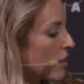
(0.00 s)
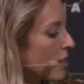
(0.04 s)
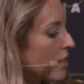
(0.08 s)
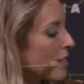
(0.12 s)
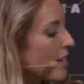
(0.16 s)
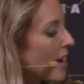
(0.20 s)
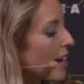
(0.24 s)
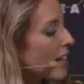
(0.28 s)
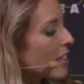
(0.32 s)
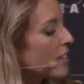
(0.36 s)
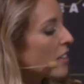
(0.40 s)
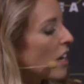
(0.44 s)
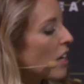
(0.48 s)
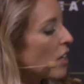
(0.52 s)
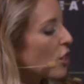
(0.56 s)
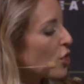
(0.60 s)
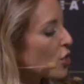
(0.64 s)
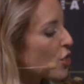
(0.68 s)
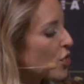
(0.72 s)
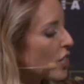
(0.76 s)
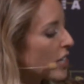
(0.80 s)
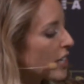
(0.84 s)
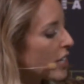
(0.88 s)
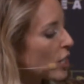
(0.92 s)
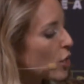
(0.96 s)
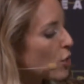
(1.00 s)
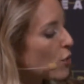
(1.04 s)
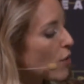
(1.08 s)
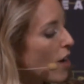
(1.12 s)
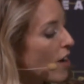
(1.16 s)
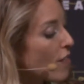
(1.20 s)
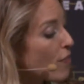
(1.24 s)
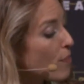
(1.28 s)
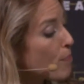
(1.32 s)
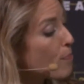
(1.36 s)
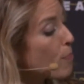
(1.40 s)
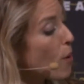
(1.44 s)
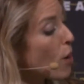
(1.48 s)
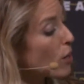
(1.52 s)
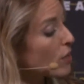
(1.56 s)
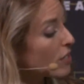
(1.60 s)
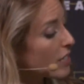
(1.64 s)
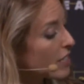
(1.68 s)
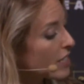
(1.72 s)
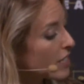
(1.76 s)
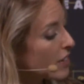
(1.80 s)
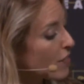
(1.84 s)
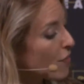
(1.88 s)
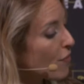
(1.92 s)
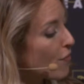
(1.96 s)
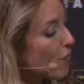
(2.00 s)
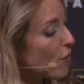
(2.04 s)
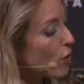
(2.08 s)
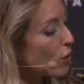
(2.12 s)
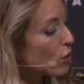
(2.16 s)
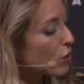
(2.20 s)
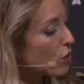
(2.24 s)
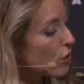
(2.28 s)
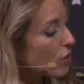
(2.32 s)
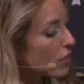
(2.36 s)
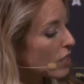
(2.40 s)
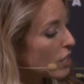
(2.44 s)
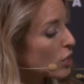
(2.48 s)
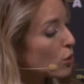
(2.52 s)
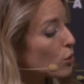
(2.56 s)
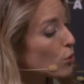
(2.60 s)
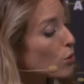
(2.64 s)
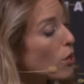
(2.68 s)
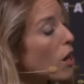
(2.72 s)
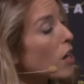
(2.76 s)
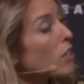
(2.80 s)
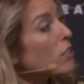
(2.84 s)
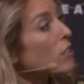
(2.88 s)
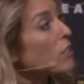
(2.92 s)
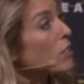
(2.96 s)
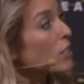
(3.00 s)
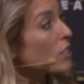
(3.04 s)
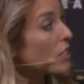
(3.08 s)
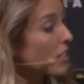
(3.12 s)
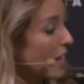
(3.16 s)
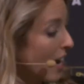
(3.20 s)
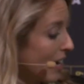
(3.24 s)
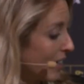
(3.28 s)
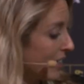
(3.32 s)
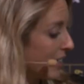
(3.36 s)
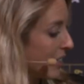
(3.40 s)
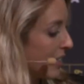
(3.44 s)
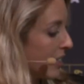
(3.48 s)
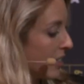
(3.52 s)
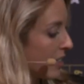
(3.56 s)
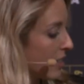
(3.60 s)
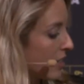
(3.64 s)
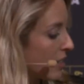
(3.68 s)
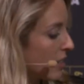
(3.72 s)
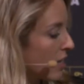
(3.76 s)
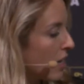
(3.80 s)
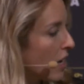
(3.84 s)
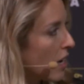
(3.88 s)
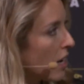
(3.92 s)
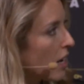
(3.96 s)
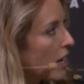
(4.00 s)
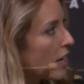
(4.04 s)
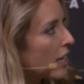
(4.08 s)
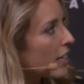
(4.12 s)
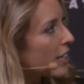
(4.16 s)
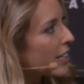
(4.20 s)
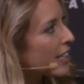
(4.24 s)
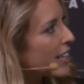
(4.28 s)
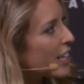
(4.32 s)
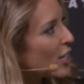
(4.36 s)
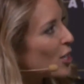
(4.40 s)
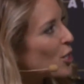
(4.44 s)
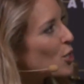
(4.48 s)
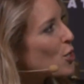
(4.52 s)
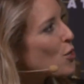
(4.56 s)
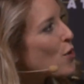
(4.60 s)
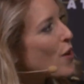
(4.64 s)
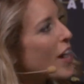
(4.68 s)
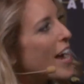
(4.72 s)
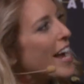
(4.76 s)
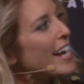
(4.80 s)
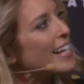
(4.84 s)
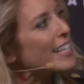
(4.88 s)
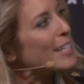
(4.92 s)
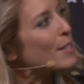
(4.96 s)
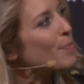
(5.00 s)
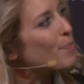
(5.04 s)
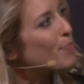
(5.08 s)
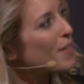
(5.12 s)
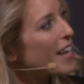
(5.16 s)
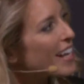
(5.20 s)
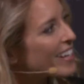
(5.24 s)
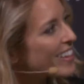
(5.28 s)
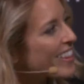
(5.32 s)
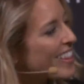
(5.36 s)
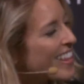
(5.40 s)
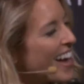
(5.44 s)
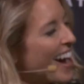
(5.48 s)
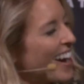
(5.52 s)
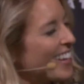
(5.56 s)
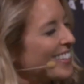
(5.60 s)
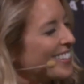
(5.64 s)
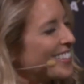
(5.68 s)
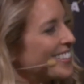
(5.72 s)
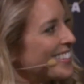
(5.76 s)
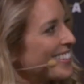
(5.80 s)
technology can drive positive force into our societies. Can you explain that?